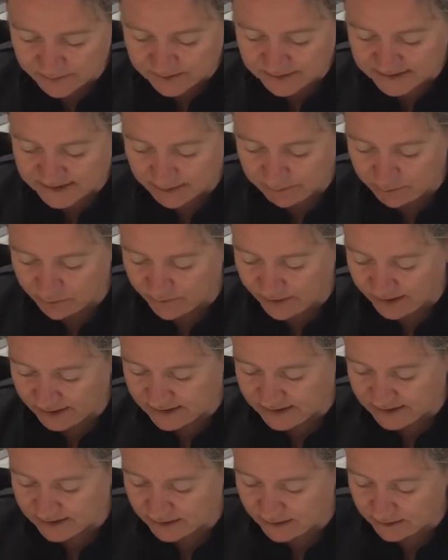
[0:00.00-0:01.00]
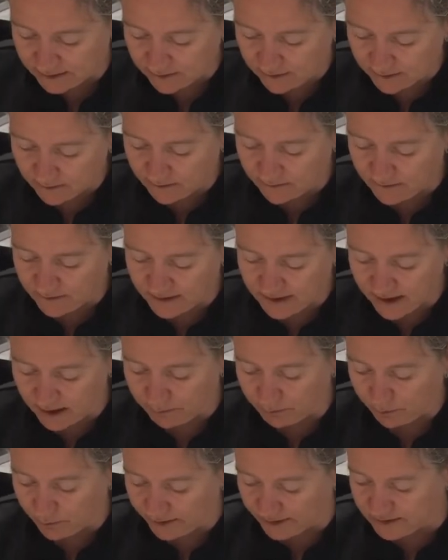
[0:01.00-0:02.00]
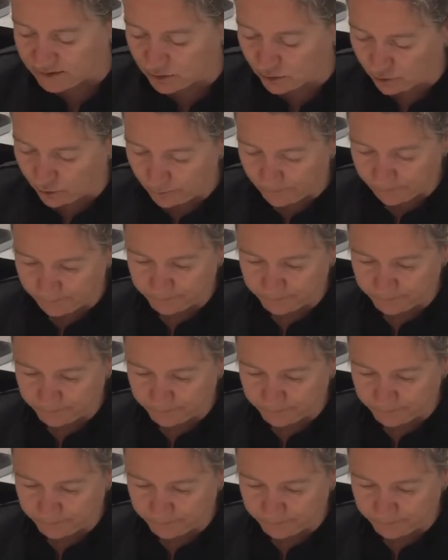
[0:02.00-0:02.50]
separating the apple at all.